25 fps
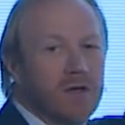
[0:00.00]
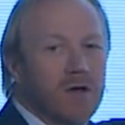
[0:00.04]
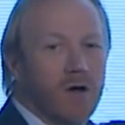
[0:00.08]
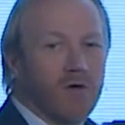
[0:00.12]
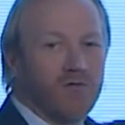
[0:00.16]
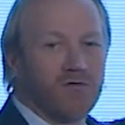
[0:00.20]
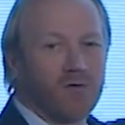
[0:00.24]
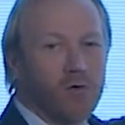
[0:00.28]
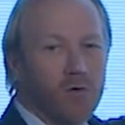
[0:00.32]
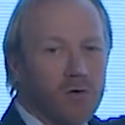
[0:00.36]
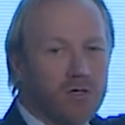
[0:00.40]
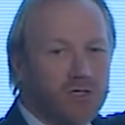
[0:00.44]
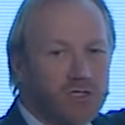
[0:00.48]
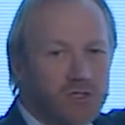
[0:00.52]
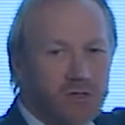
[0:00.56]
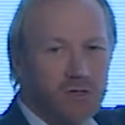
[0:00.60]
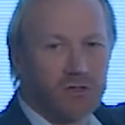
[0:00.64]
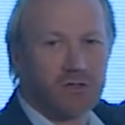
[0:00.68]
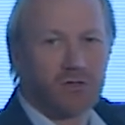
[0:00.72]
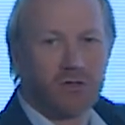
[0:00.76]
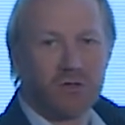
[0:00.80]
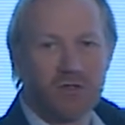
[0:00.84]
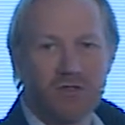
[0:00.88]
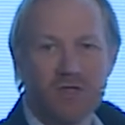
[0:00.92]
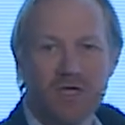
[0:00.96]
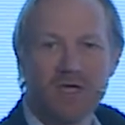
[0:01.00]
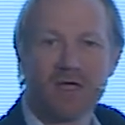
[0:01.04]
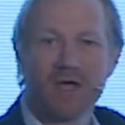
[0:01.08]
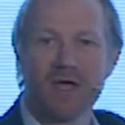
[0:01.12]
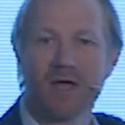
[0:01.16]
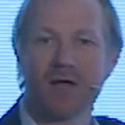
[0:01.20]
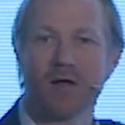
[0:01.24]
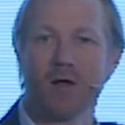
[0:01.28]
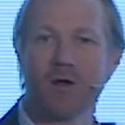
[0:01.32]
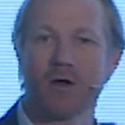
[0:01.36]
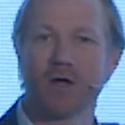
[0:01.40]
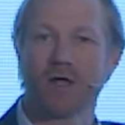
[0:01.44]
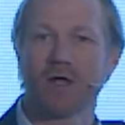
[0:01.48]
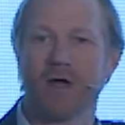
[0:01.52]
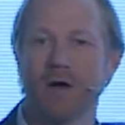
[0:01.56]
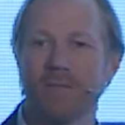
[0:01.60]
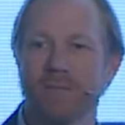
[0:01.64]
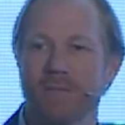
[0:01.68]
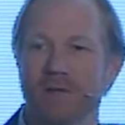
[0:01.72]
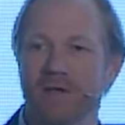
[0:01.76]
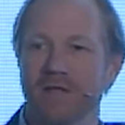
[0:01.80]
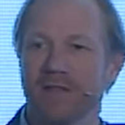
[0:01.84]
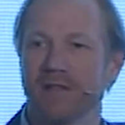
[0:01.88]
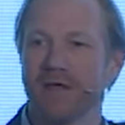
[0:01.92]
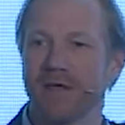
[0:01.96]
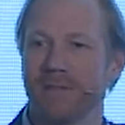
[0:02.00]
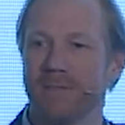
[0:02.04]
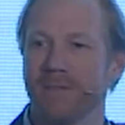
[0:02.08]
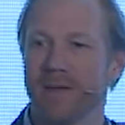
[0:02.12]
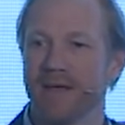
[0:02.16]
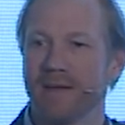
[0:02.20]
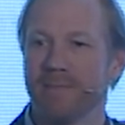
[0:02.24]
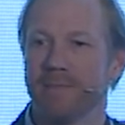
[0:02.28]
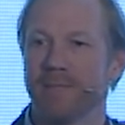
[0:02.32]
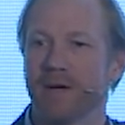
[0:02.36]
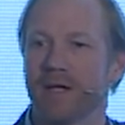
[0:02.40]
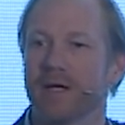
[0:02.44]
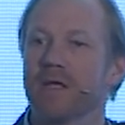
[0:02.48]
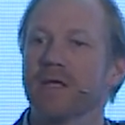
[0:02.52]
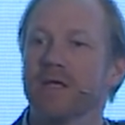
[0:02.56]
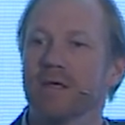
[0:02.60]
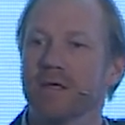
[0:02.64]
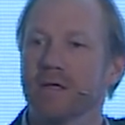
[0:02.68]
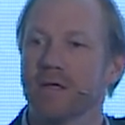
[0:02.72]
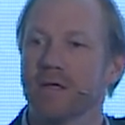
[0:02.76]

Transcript: Of course not. Do you think I got a company that made money?